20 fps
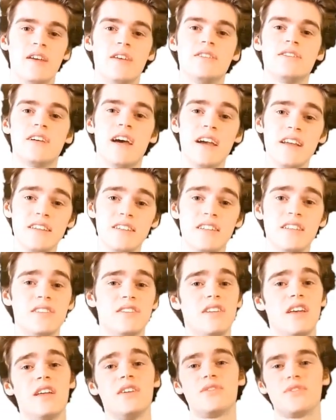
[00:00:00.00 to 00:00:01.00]

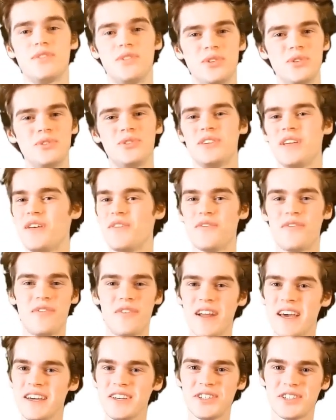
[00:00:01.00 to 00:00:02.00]
Scientists introduced
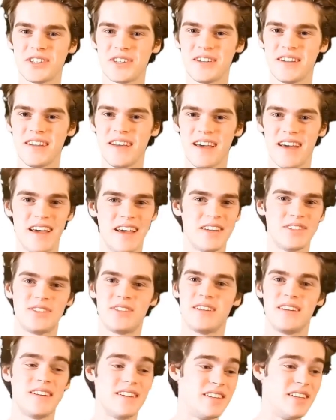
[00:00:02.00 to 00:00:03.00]
inflation
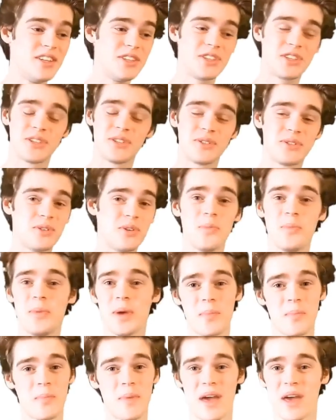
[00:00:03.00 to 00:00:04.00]
as an addition to the
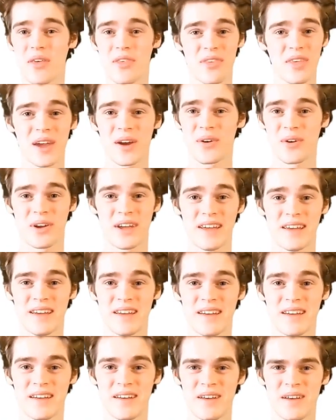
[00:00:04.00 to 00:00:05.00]
Big Bang Theory.
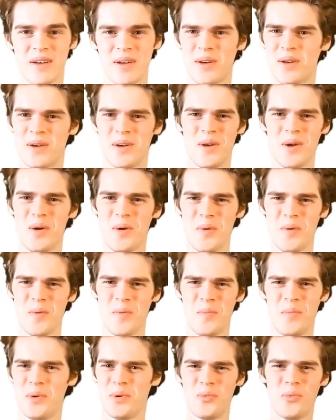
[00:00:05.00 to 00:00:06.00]

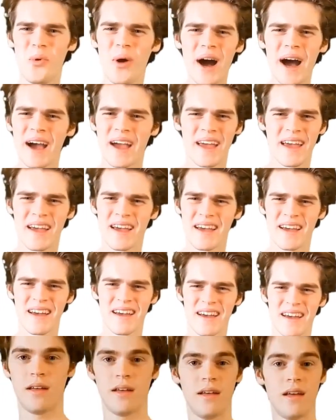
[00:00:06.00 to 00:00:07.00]
But why?
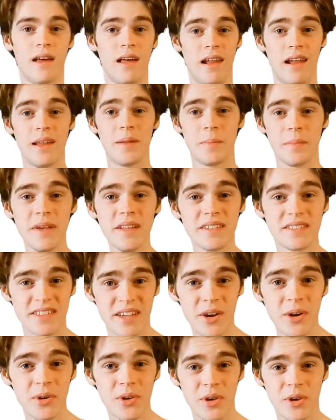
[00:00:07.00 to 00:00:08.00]
Let me
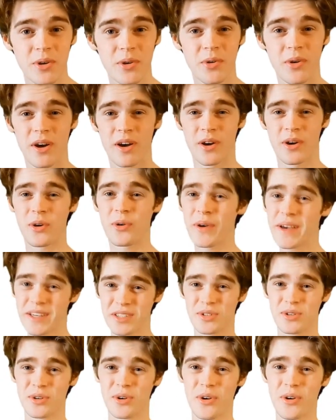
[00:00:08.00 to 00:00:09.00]
tell you a quick
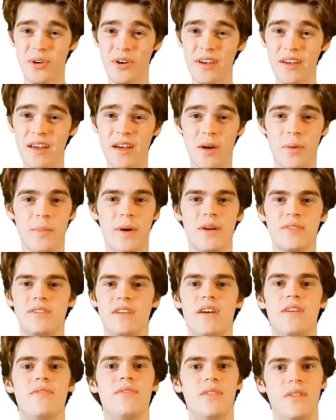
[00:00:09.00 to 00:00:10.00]
story about
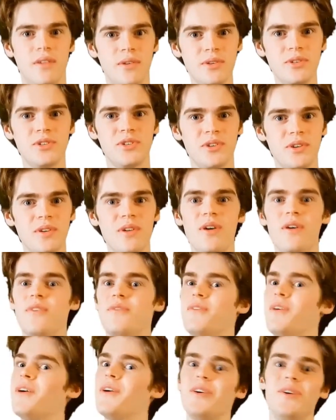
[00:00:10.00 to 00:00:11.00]
the evolution
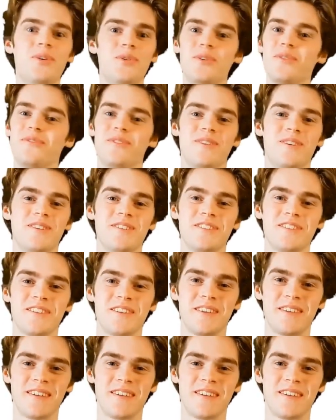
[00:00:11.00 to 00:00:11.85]
of our universe.